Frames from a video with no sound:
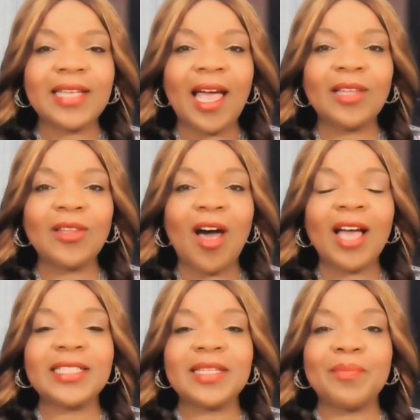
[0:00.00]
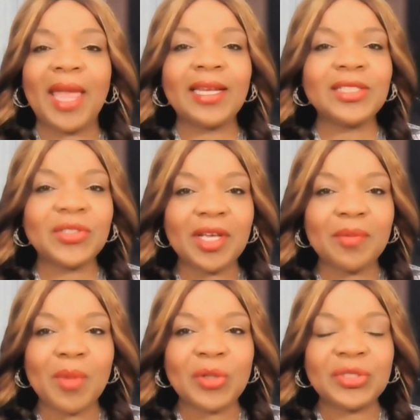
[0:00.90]
the dialogue, to manage the
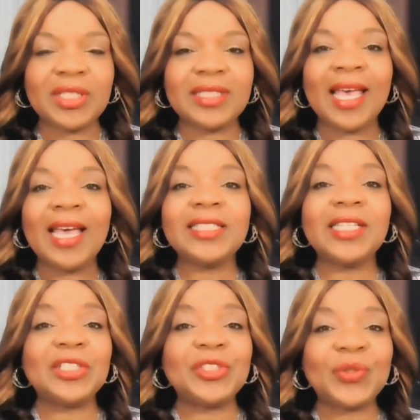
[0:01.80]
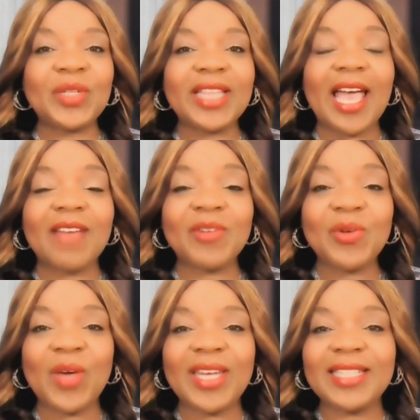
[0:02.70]
emotions, to ensure that
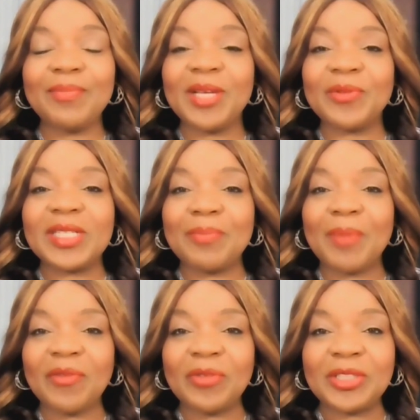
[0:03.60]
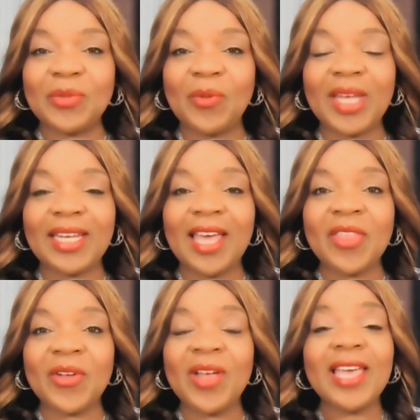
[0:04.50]
everyone is being respectful to one
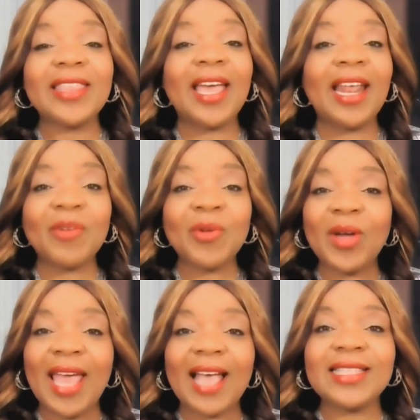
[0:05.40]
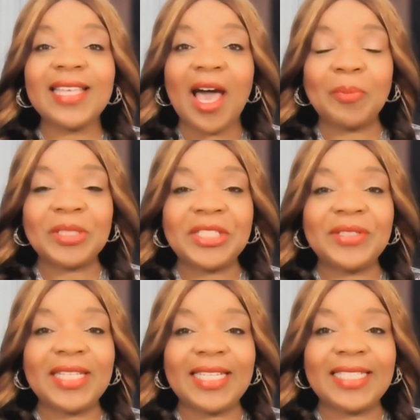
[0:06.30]
another, that everyone has the
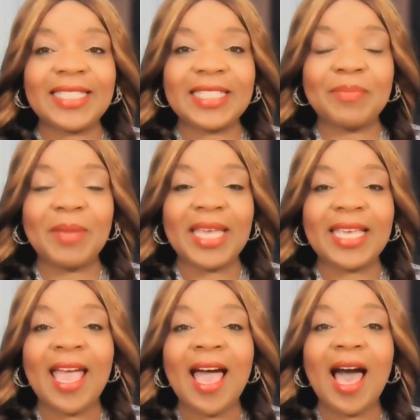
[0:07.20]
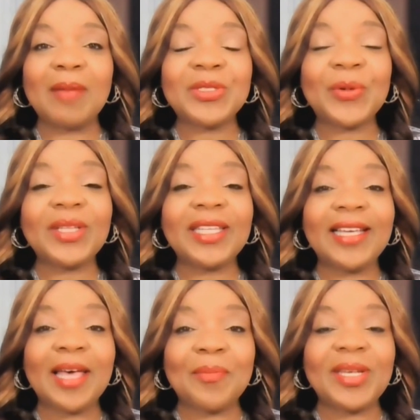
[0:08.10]
opportunity to speak. Certainly,
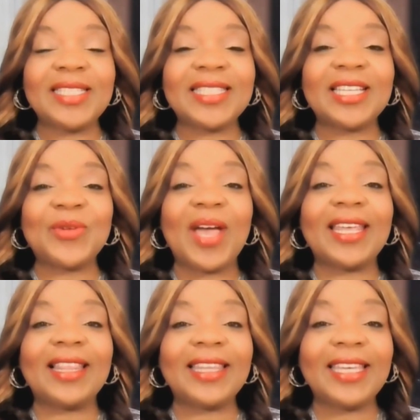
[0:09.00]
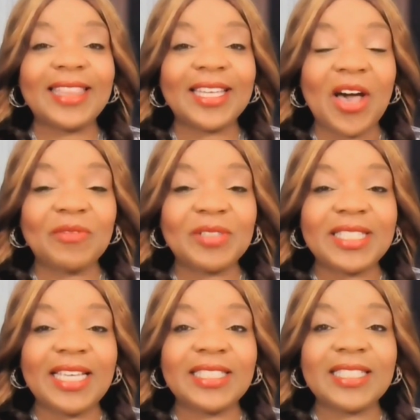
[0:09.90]
companies can try to lead the
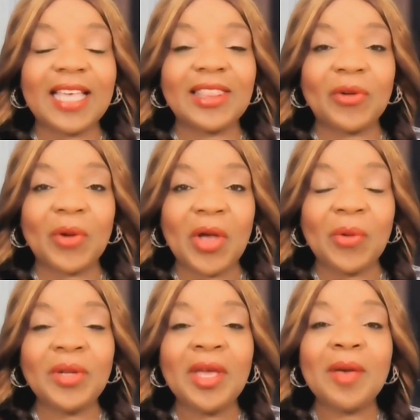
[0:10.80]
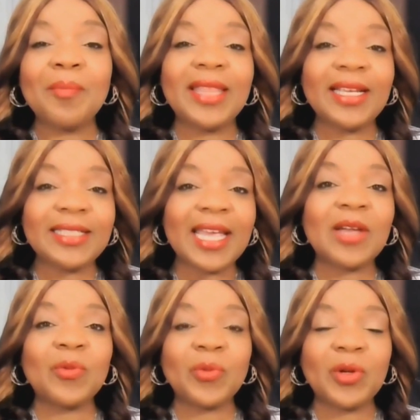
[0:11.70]
conversations on their own, but they take
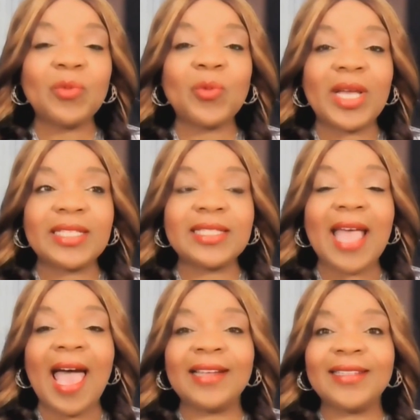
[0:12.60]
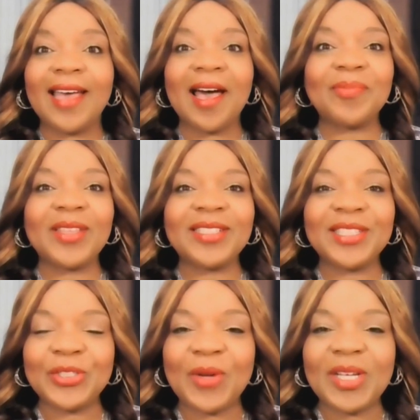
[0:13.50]
a real risk that the
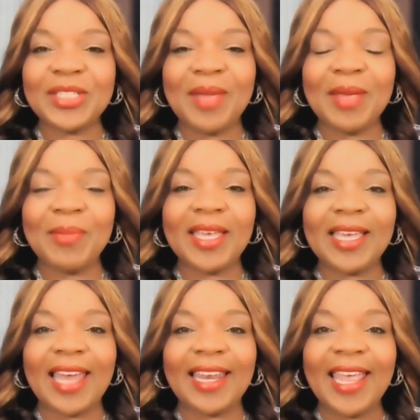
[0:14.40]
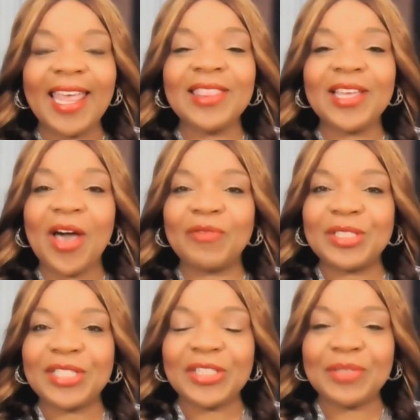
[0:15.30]
situation may get out of hand, the
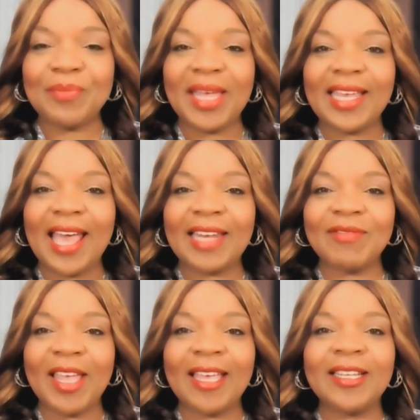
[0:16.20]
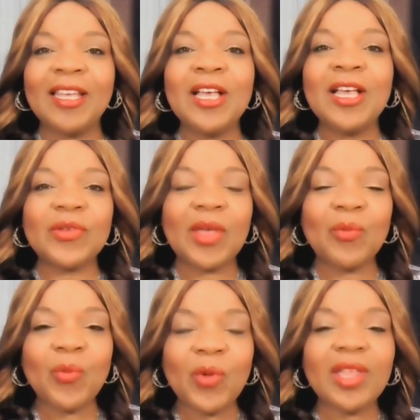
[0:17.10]
conversation may get out of hand. So they
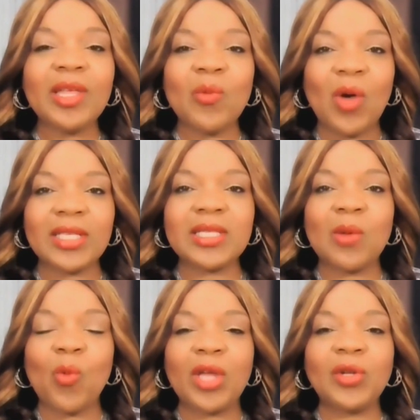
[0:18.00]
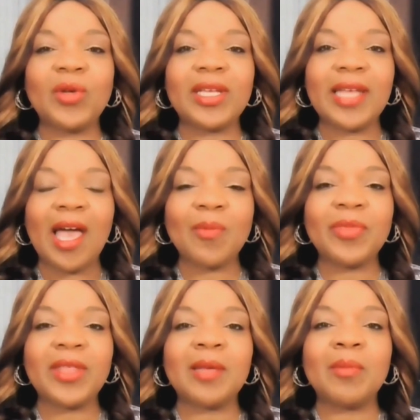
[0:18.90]
really want someone who can help
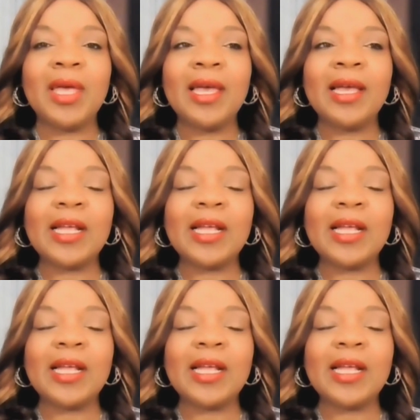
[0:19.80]
them